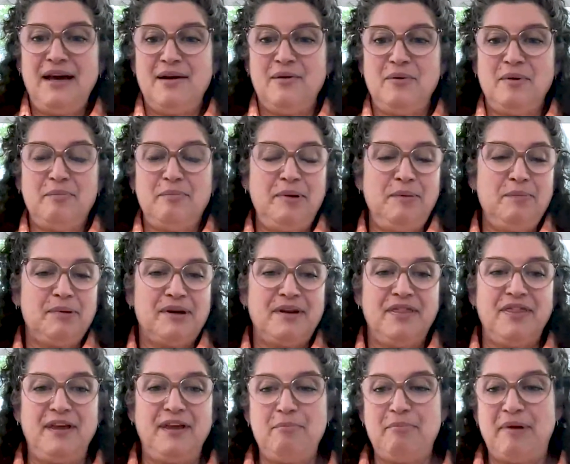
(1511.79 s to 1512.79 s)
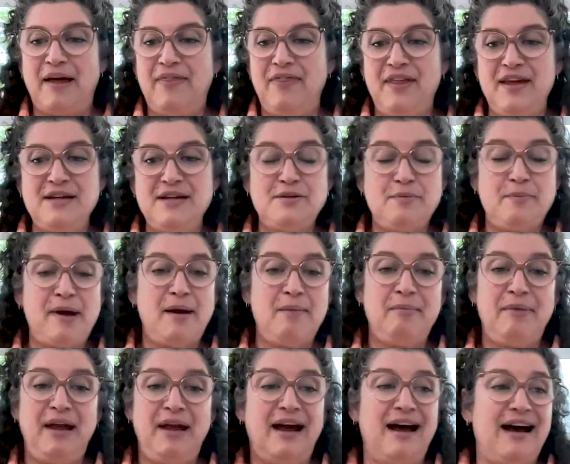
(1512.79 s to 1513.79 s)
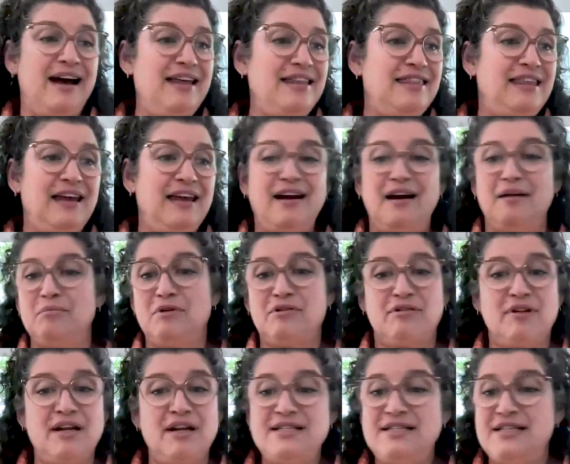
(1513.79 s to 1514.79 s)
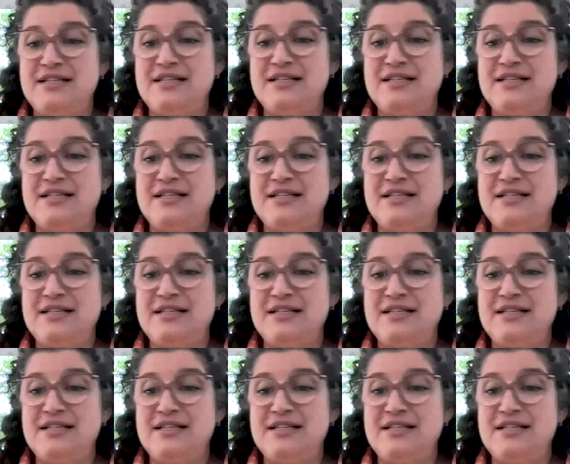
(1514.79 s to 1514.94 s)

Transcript: I don't want people to think bad things about me. I think I'm crazy